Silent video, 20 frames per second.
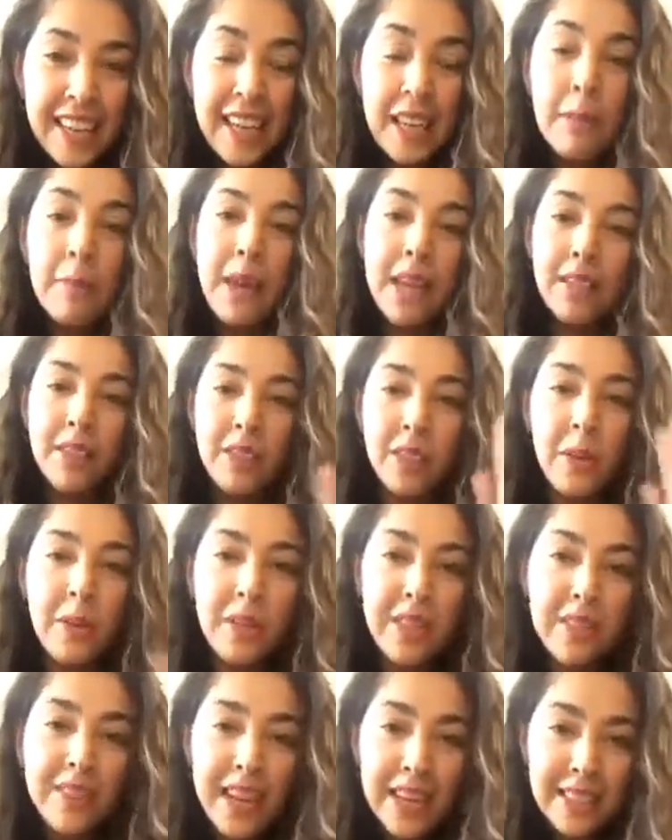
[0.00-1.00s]
Make sure when you
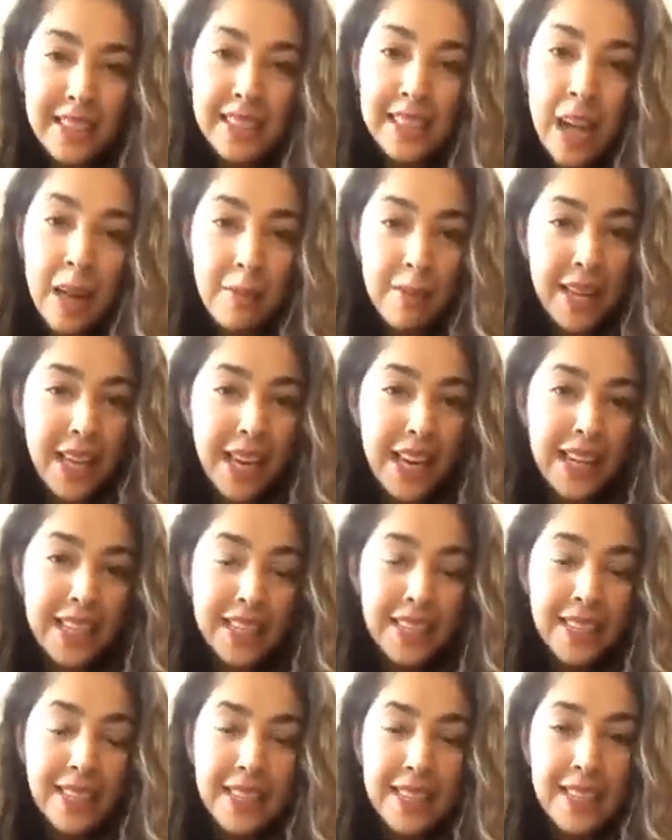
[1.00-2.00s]
guys are coming in
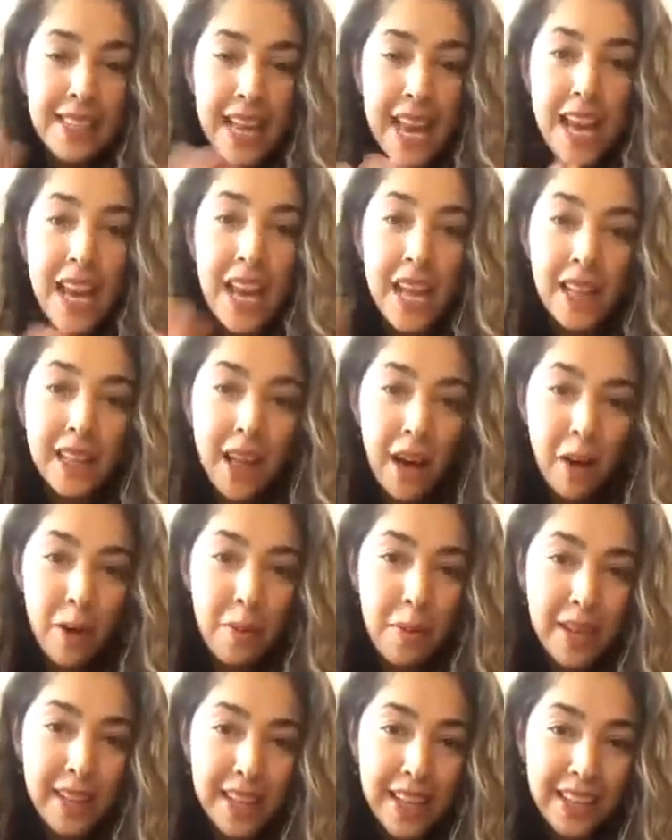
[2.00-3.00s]
to say hello
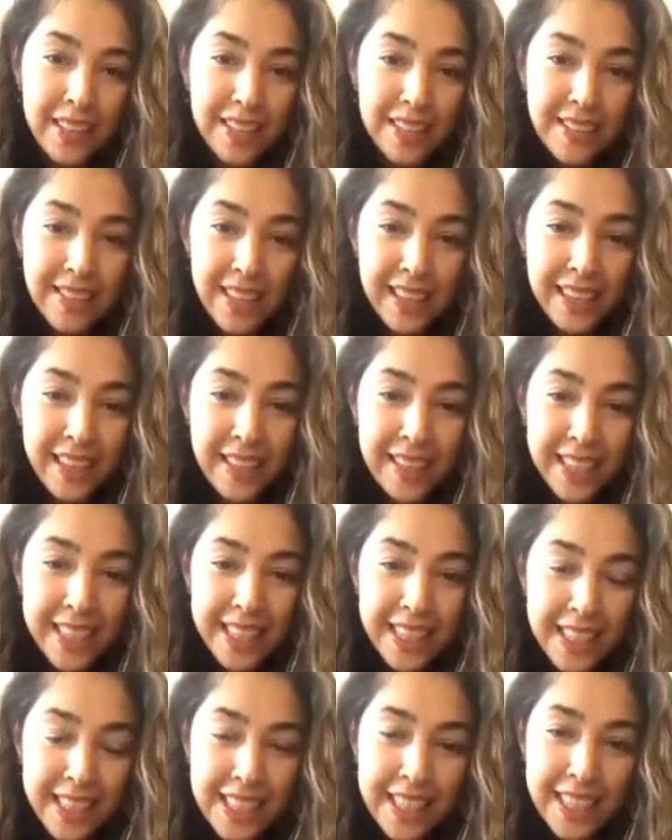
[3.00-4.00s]
below so I know you're
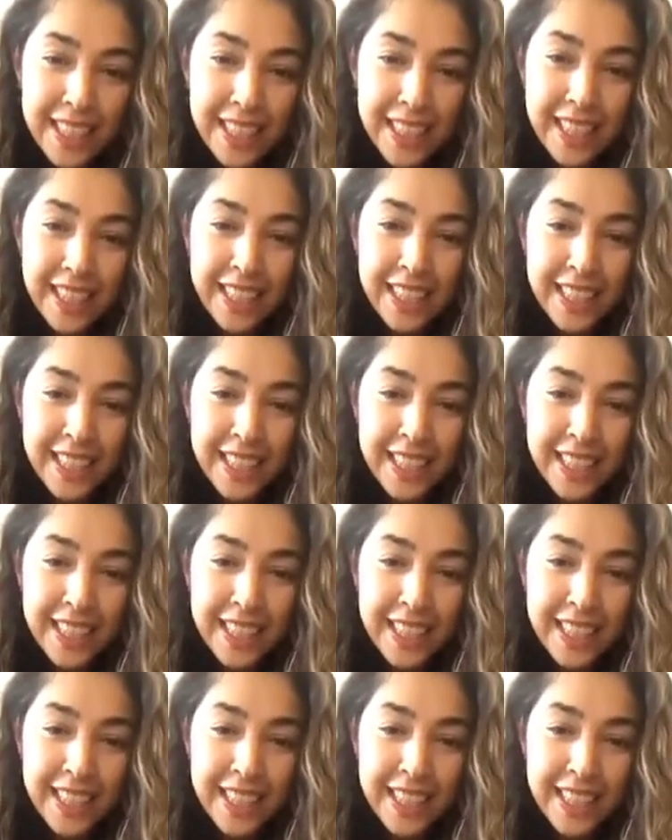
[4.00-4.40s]
here.